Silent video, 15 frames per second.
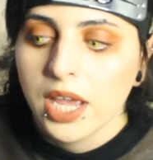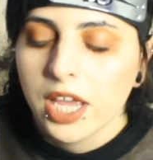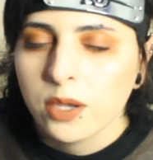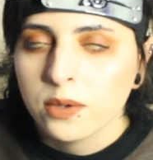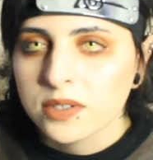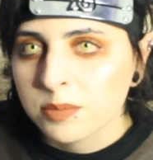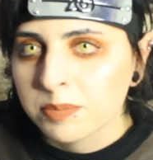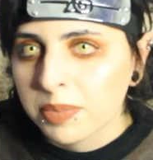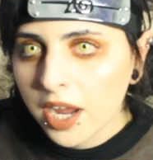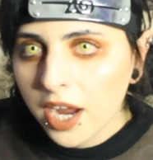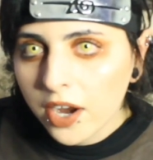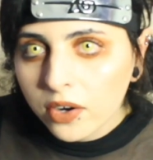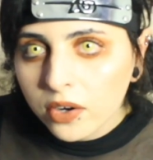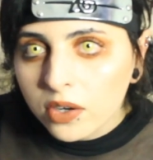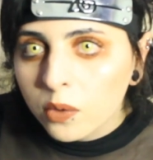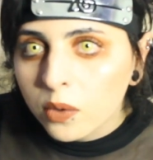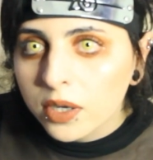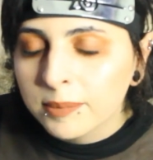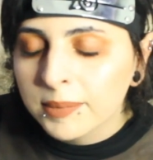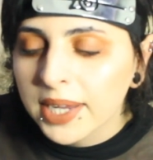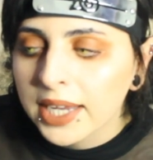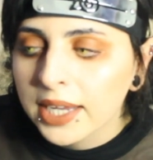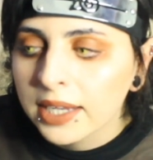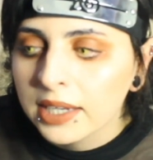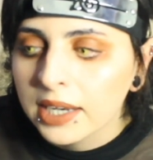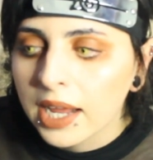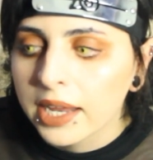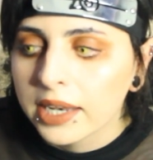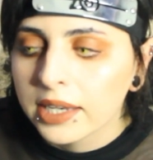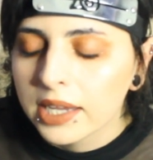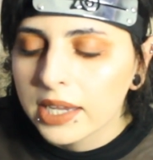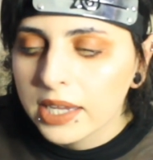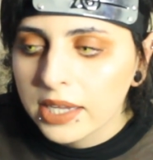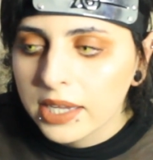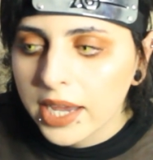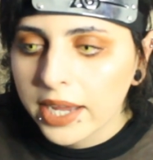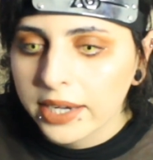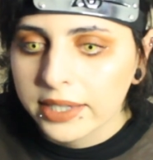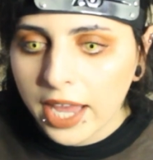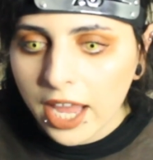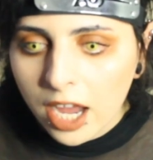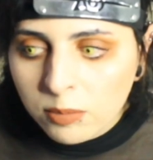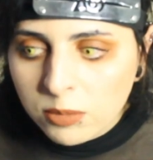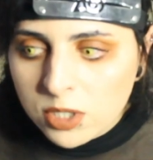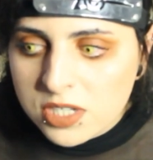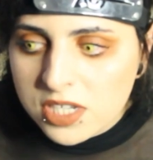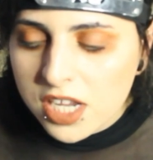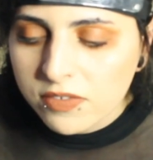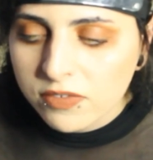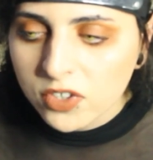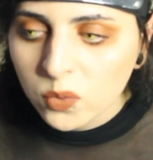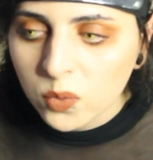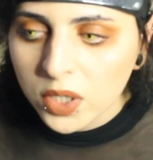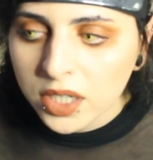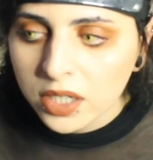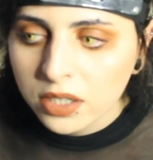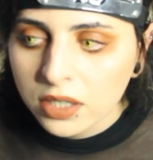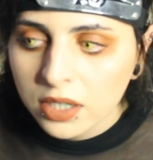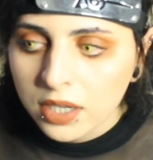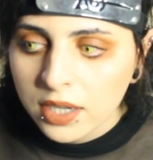He was a paranoid man, and he had cameras everywhere.